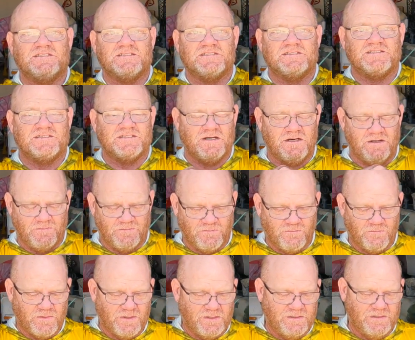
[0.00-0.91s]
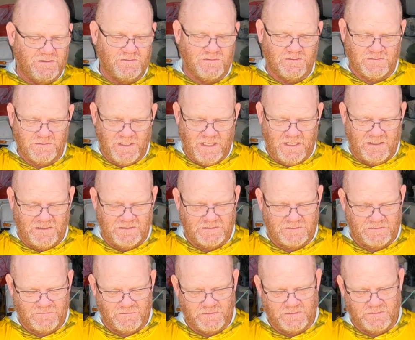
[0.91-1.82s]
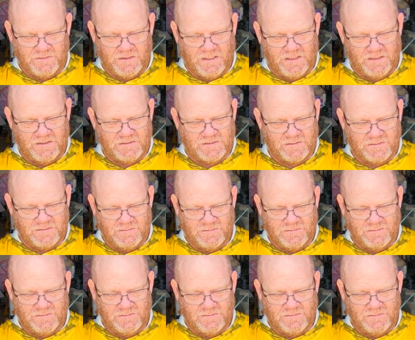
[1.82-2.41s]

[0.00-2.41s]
just thump real nice, real nice.